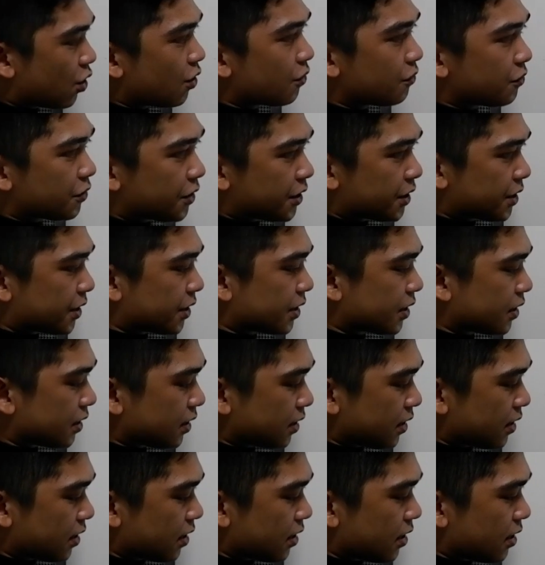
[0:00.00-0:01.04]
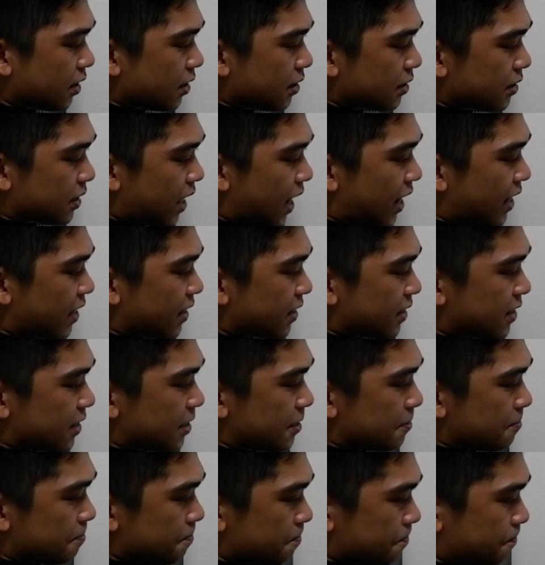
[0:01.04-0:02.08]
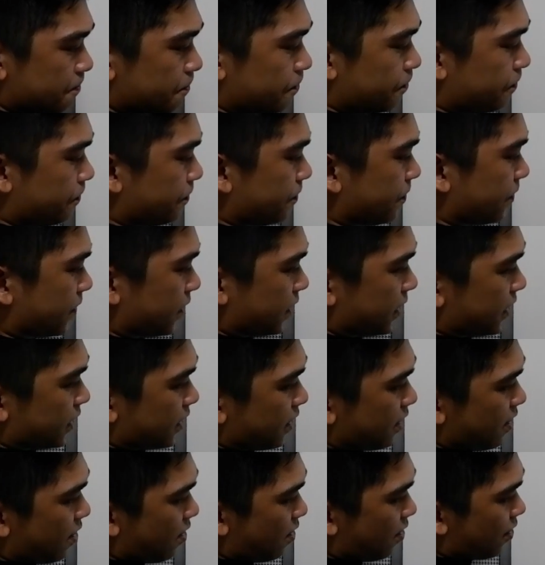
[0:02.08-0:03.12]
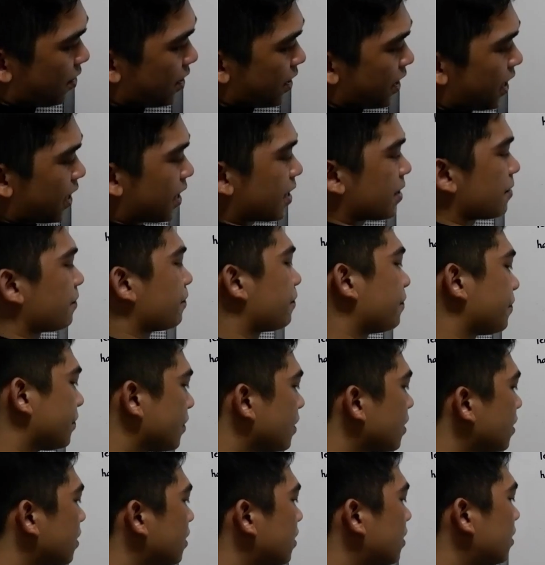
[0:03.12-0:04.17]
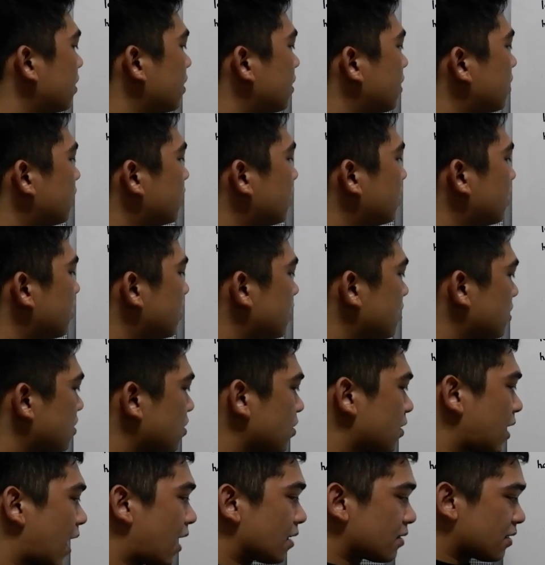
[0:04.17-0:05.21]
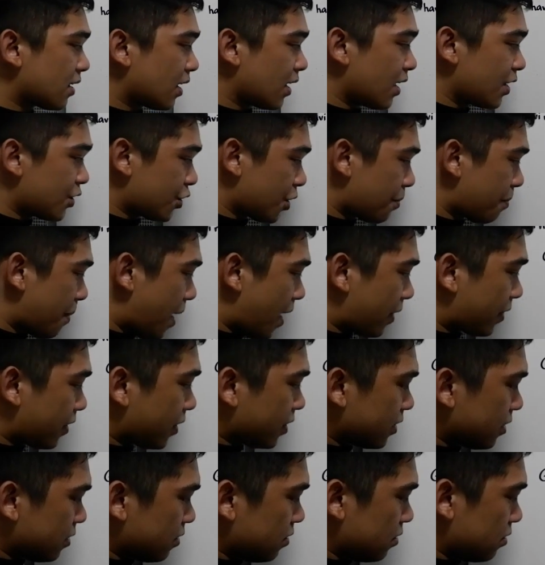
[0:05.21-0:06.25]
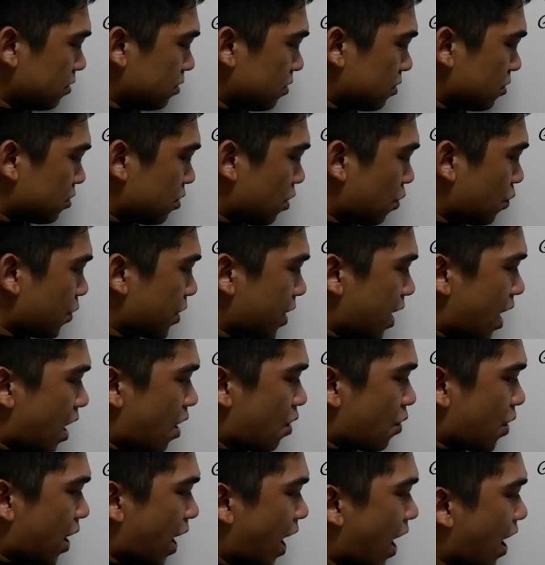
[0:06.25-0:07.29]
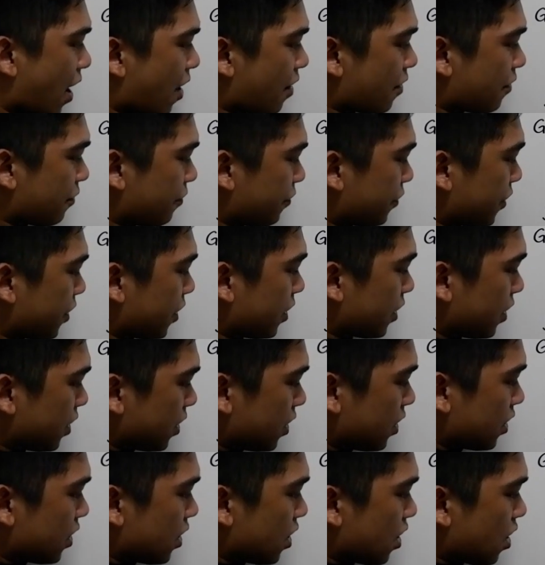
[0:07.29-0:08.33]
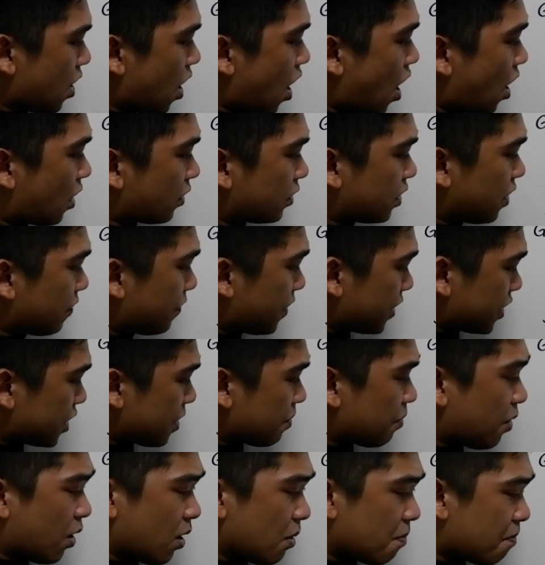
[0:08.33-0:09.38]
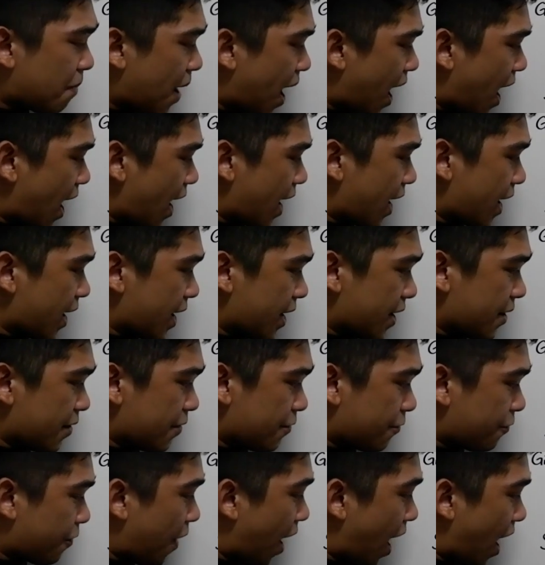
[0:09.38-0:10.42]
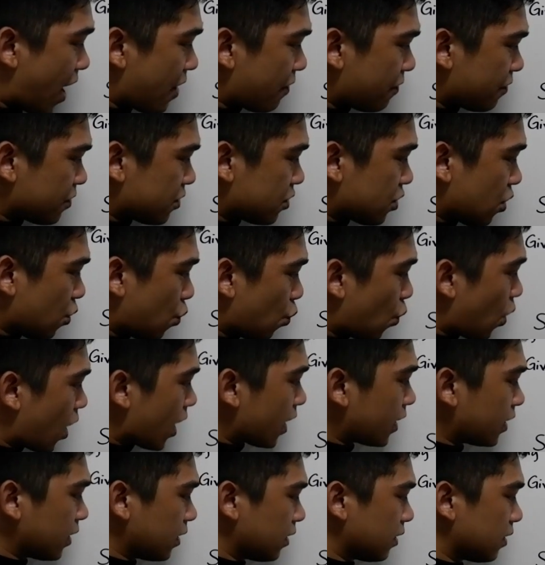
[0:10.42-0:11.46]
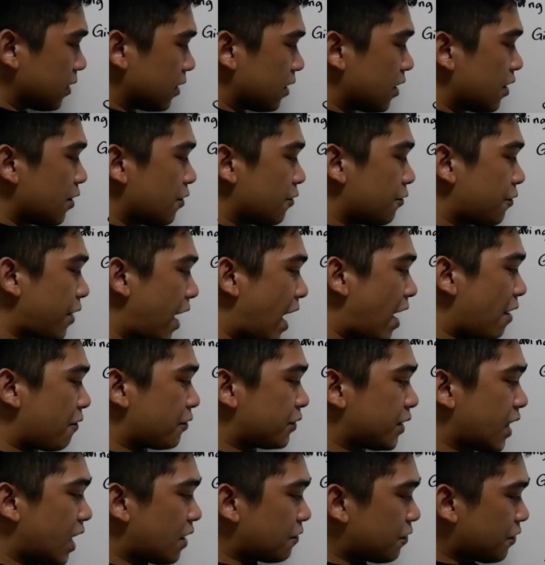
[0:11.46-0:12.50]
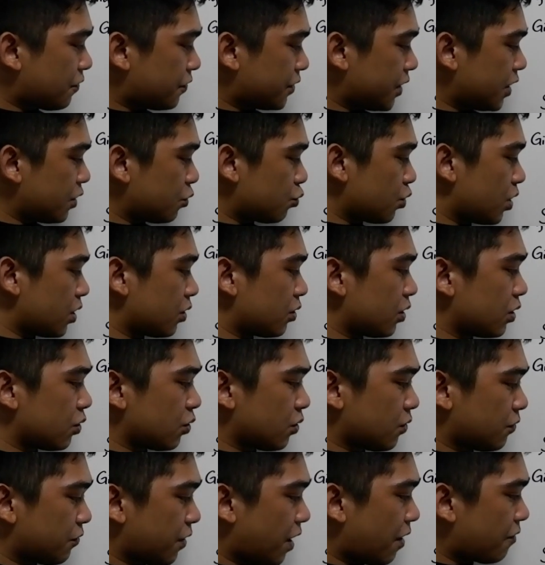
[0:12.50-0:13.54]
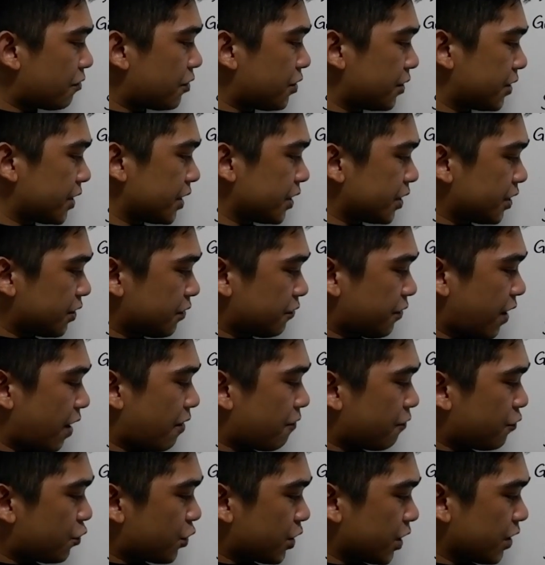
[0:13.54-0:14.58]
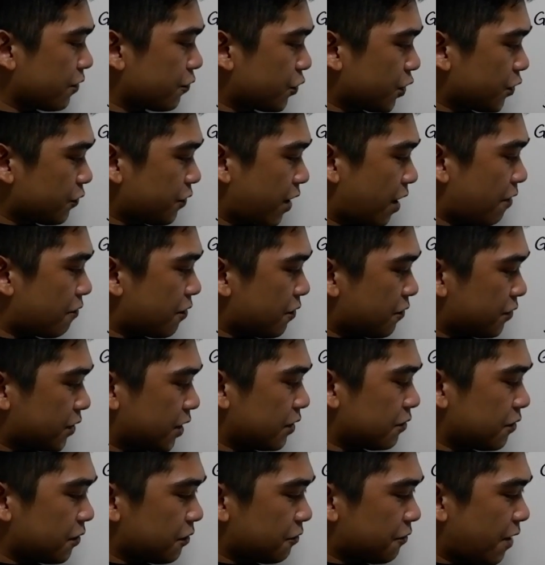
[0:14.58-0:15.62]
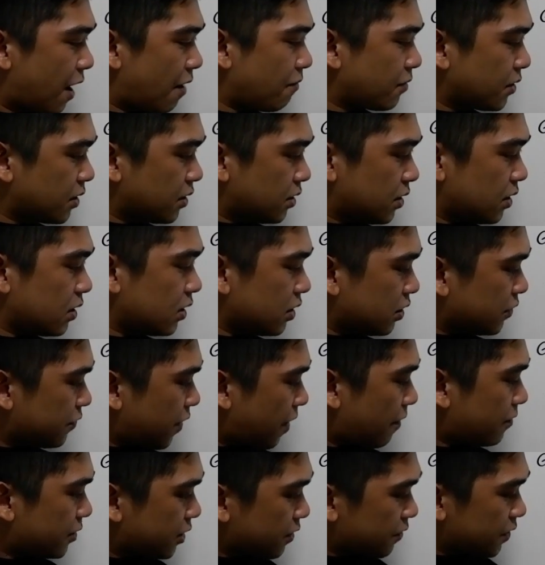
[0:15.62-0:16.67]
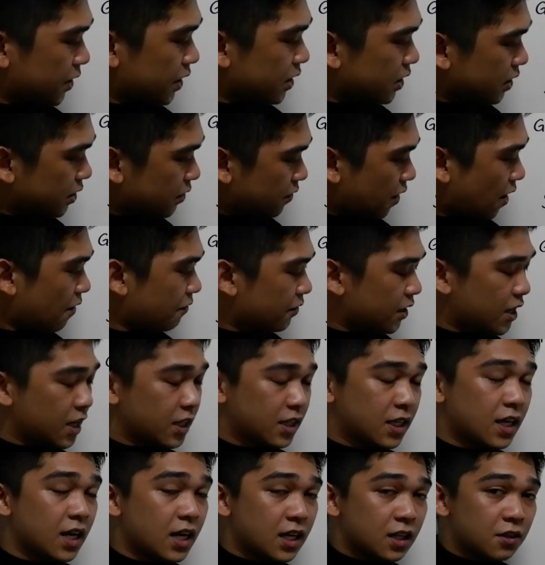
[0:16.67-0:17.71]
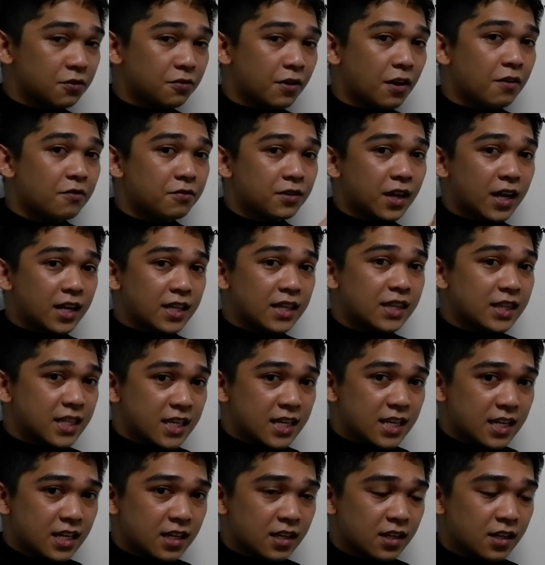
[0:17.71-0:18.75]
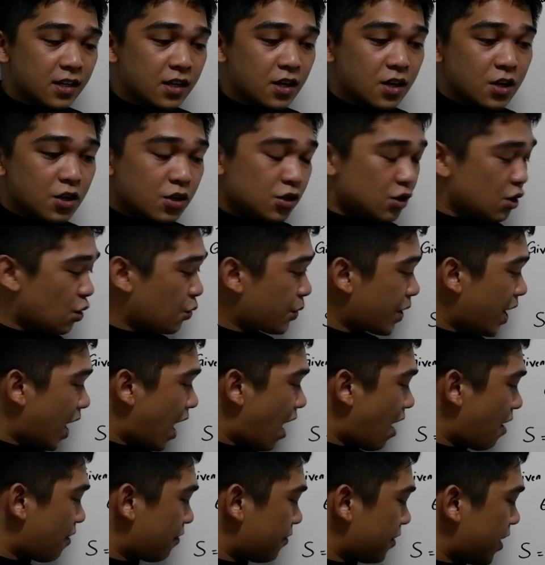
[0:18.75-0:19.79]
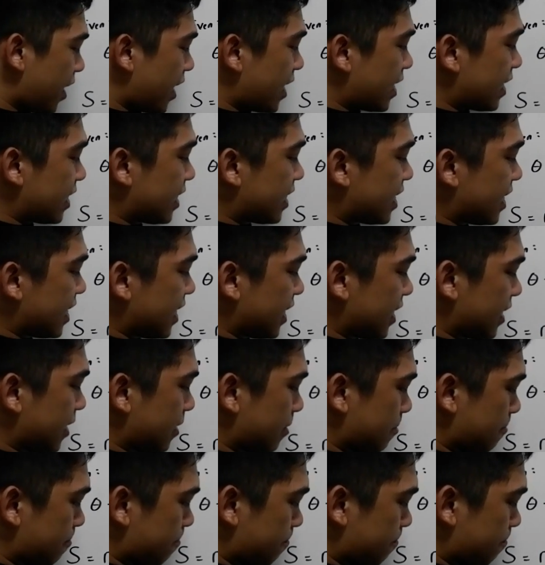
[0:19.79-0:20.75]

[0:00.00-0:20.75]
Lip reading: over 90. Okay. So cancellation method. So we now have divisible by 5. So 1, 5, 10, 15, 20, 25, 30, 35, 40, 45, 50, 55, 56, 55, 70, 55, 80, 55, 90. So we have 18.